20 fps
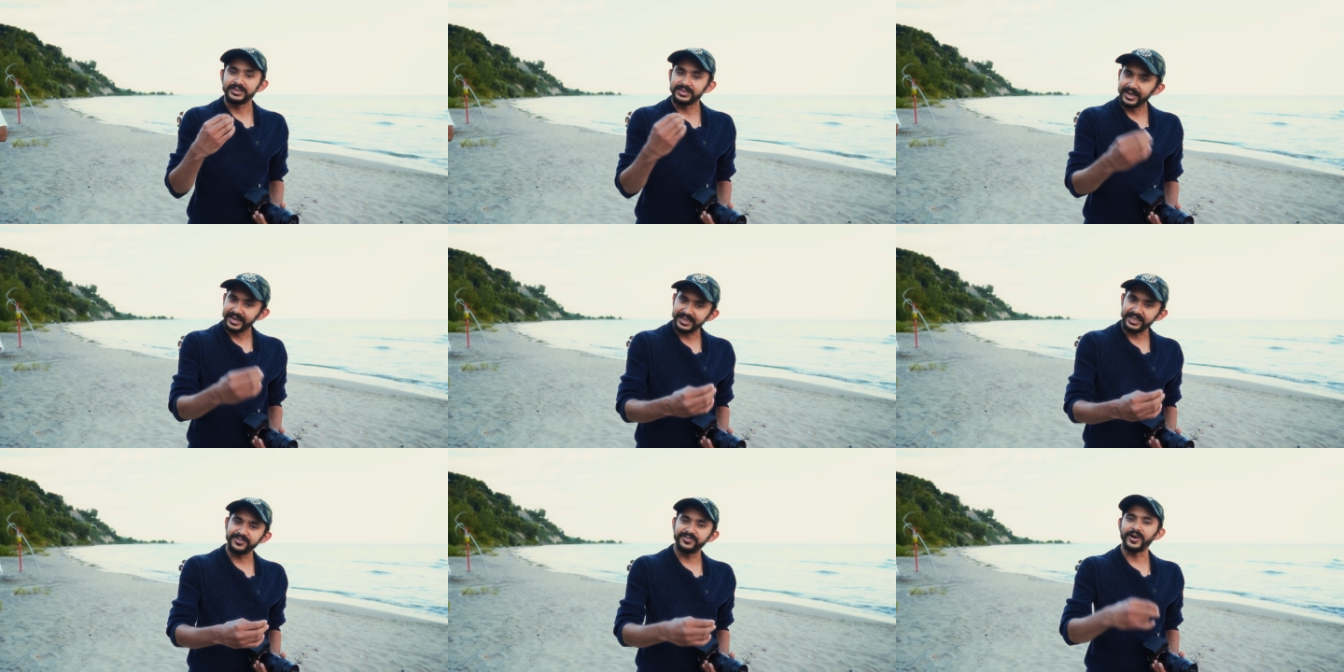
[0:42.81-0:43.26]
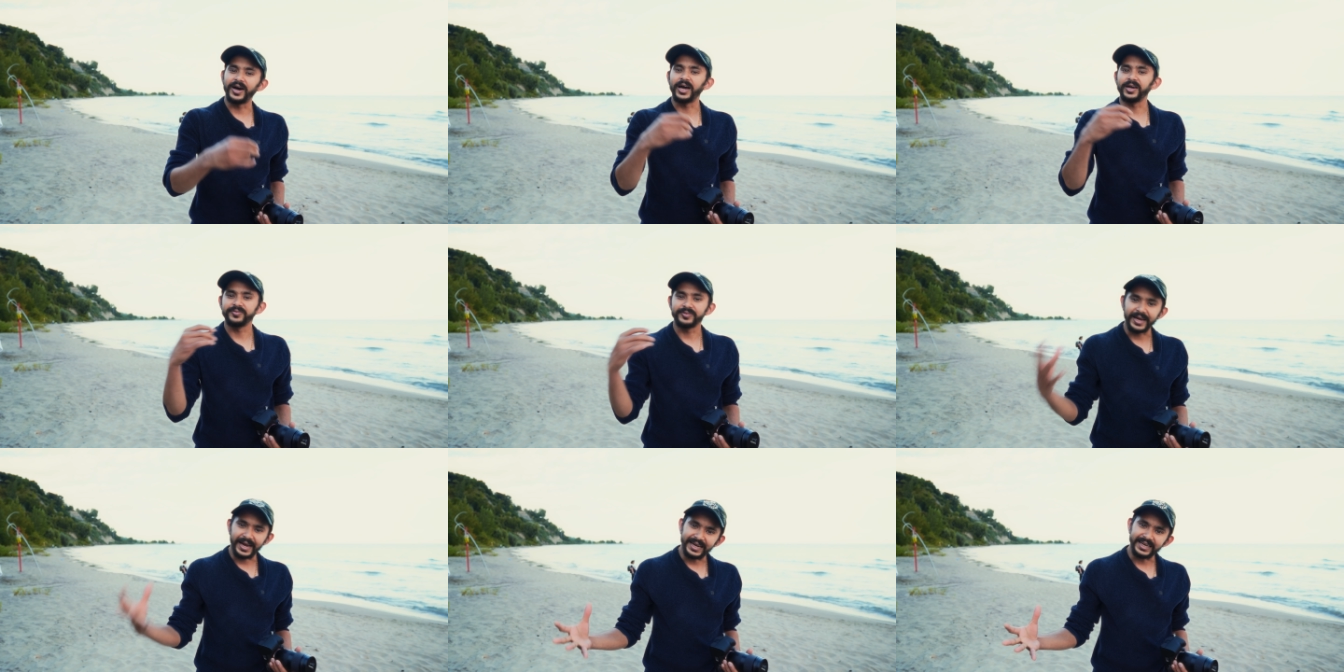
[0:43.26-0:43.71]
thirty
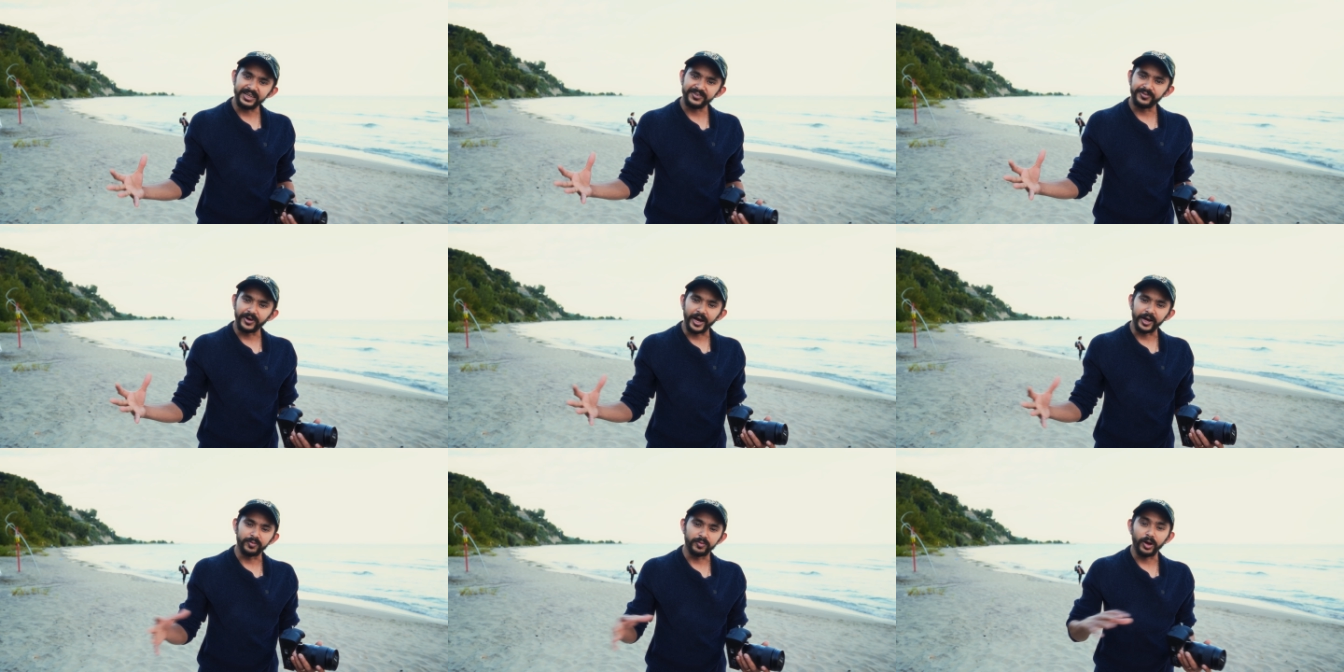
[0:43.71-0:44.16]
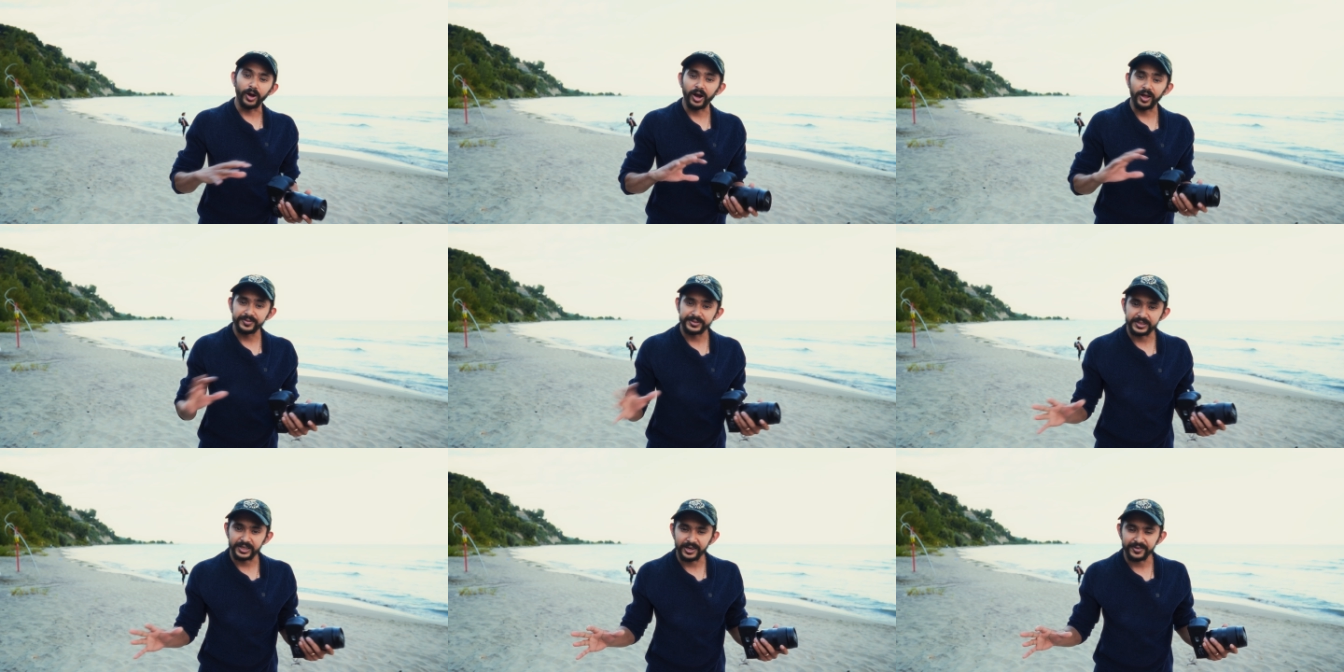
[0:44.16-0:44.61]
five eighty five, lot
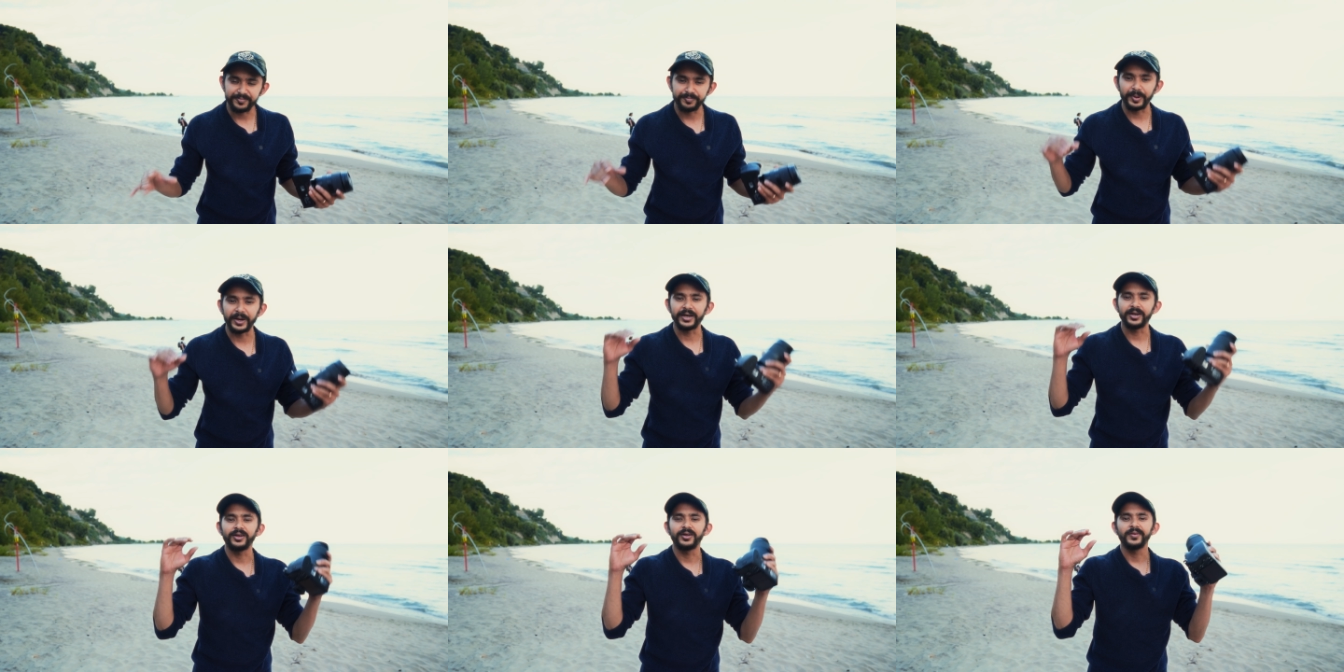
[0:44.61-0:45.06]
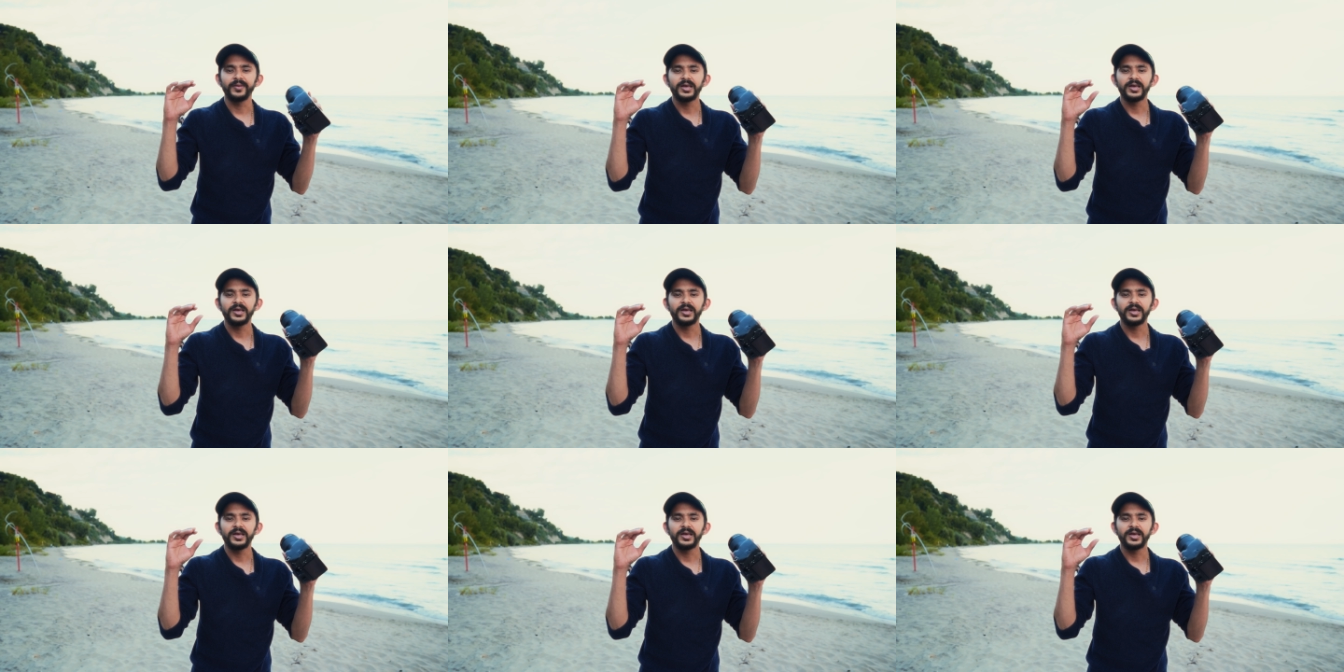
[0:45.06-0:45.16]
of stuff, but